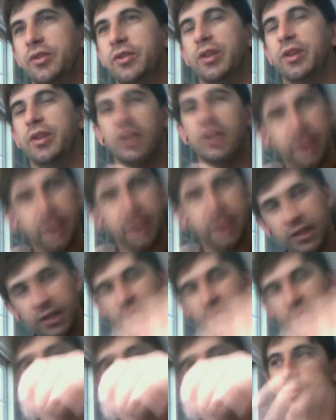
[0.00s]
that the
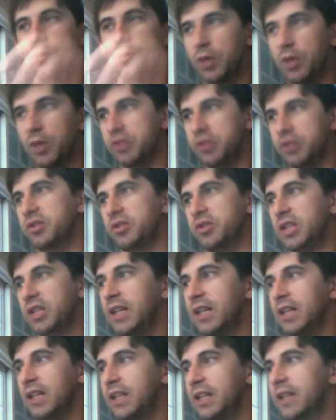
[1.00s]
leaves would rustle
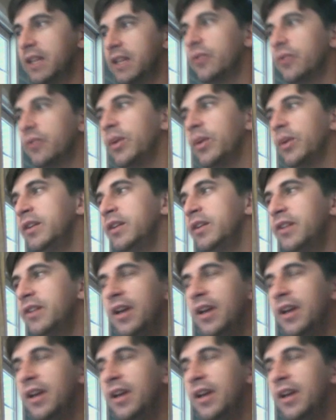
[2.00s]
slightly in the wind.